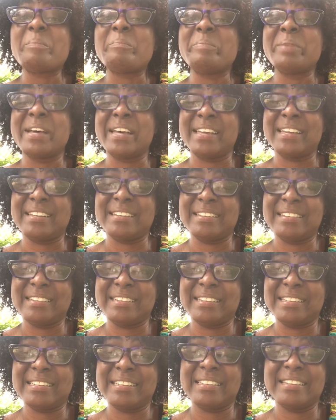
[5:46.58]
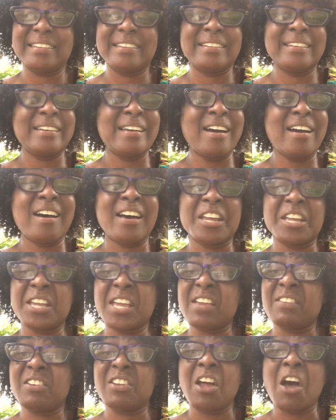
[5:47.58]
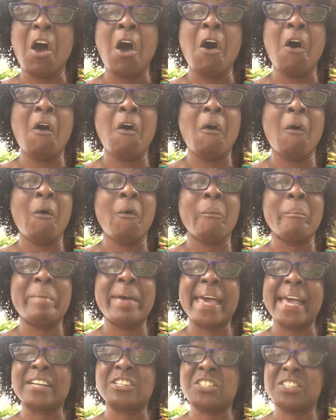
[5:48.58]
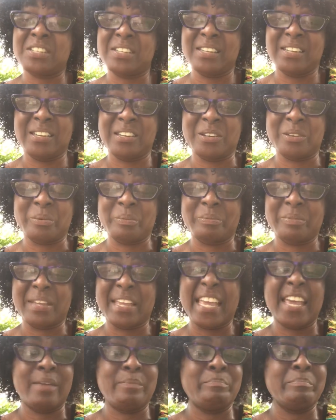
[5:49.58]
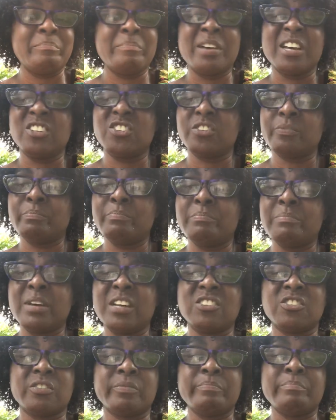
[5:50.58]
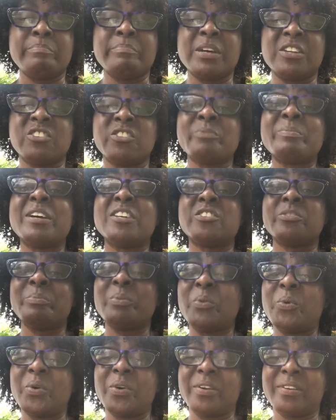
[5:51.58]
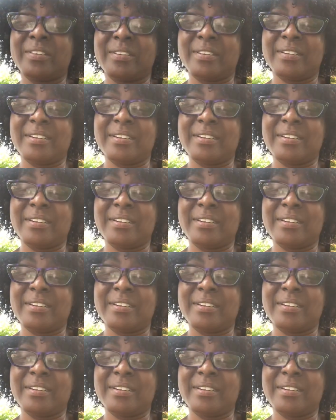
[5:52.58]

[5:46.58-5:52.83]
but God gave it all back to him, and much, much, much, much more.